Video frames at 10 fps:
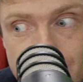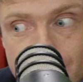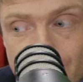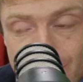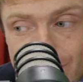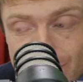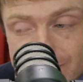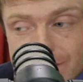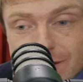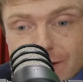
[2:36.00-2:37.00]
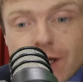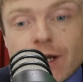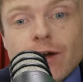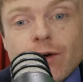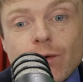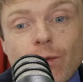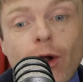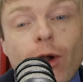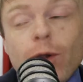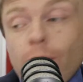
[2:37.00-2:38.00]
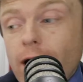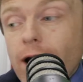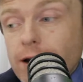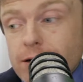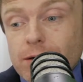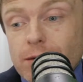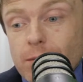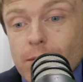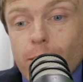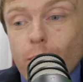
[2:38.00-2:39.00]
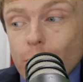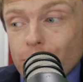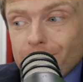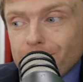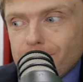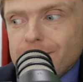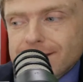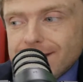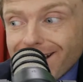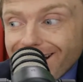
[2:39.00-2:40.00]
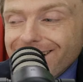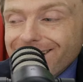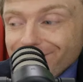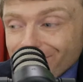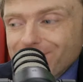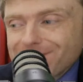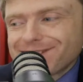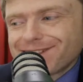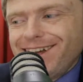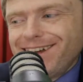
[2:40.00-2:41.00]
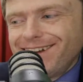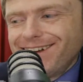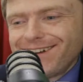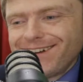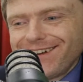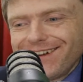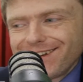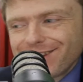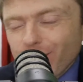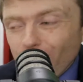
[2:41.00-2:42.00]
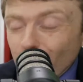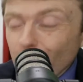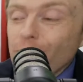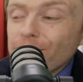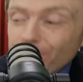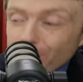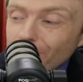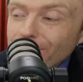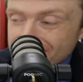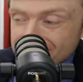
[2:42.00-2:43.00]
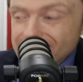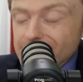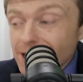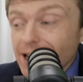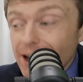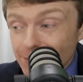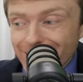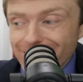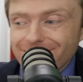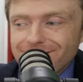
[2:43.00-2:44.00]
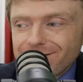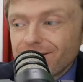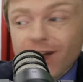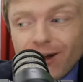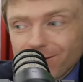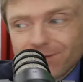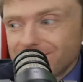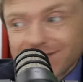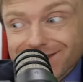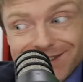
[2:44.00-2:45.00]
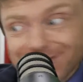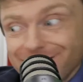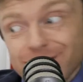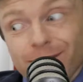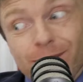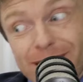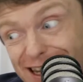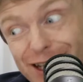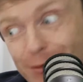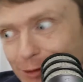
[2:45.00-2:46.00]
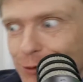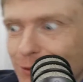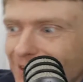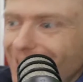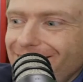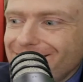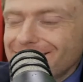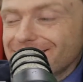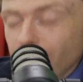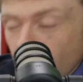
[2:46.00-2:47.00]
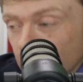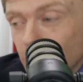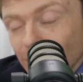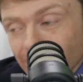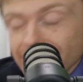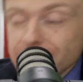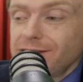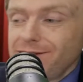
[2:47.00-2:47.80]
is a lot more than meets the eye at first. They go, well, whatever, Fortnite is some game, right? No, this isn't just some game, dude. This is Unreal Engine.